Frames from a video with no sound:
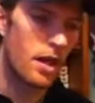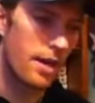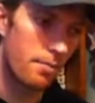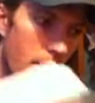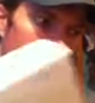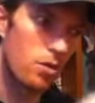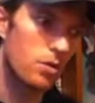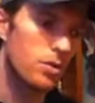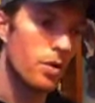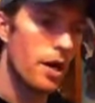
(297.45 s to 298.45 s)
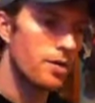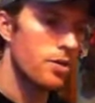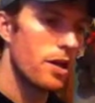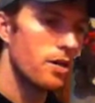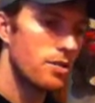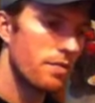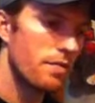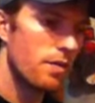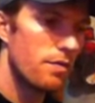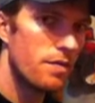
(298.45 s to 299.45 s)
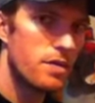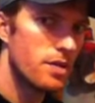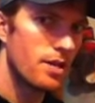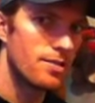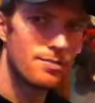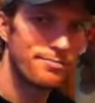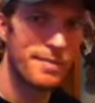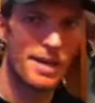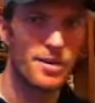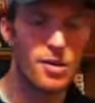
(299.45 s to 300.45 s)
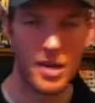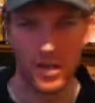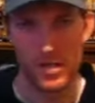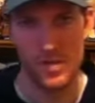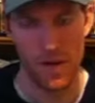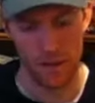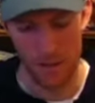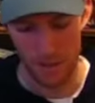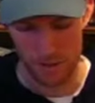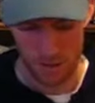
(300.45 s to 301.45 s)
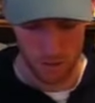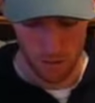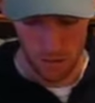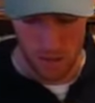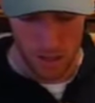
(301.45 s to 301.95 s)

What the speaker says: and my local store actually sells them for 50 cents. I didn't know that. I just found that out. So